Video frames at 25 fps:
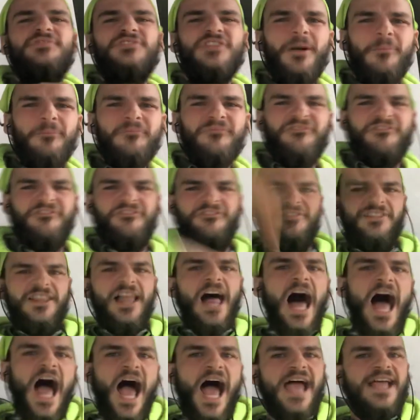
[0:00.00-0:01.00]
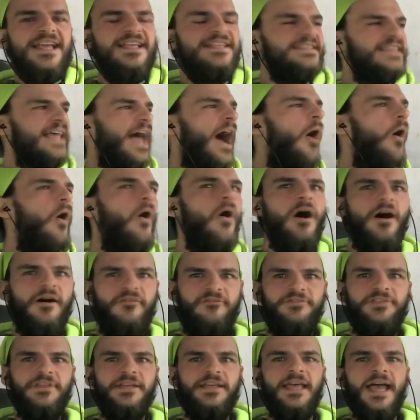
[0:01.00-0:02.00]
something flies
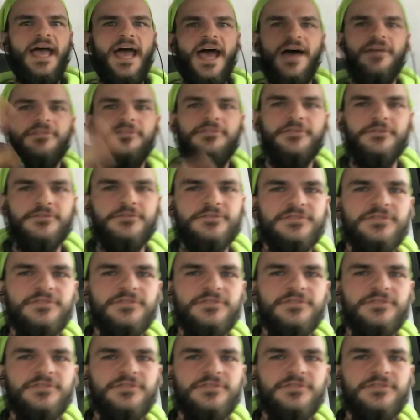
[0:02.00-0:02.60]
off the catheter